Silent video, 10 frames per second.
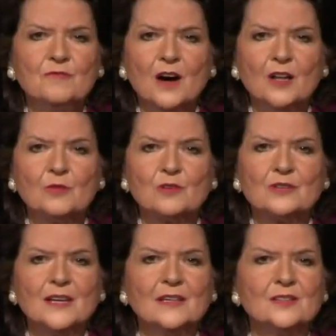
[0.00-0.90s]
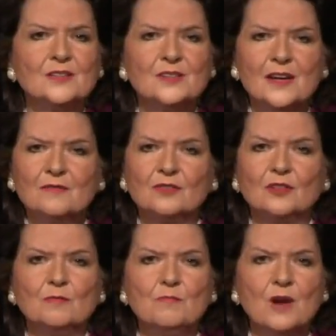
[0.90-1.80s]
followers in
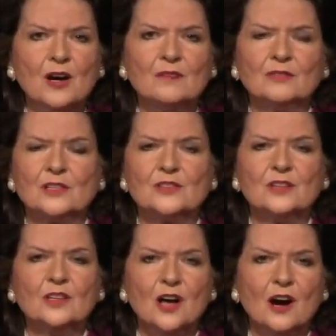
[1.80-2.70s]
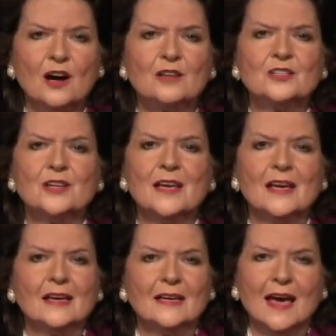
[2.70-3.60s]
several marvelous large
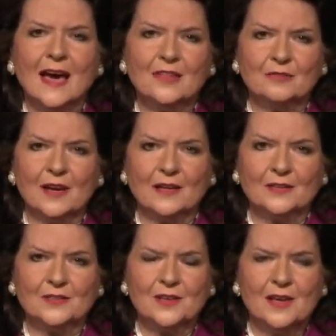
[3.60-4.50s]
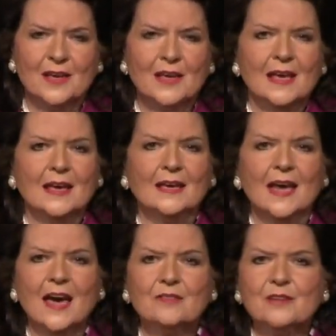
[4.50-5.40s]
gatherings,
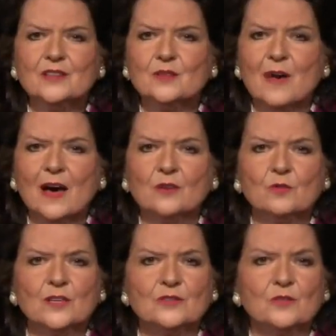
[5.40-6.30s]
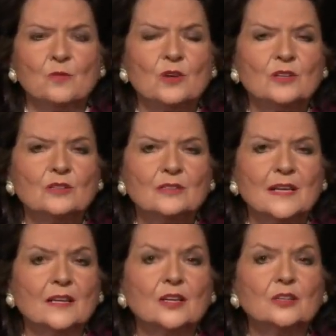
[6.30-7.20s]
gatherings about which the world,
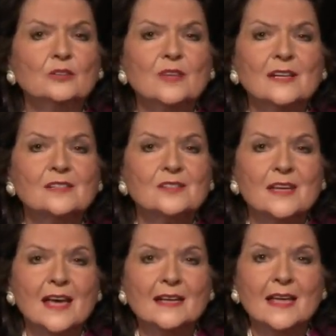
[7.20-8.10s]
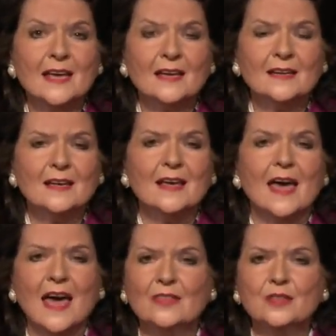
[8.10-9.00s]
including CNN
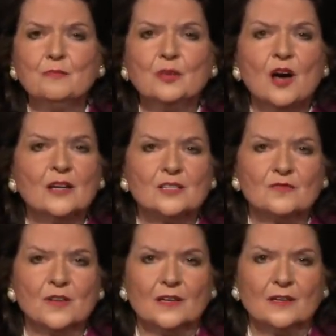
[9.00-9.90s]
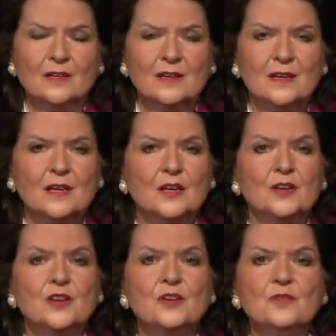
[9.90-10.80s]
and the blogosphere,
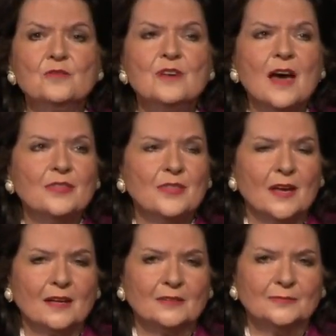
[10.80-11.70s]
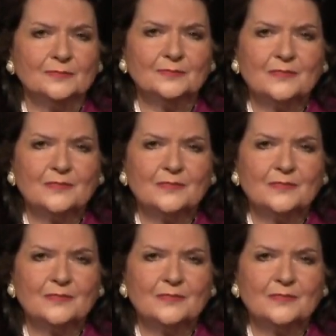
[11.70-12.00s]
knew nothing?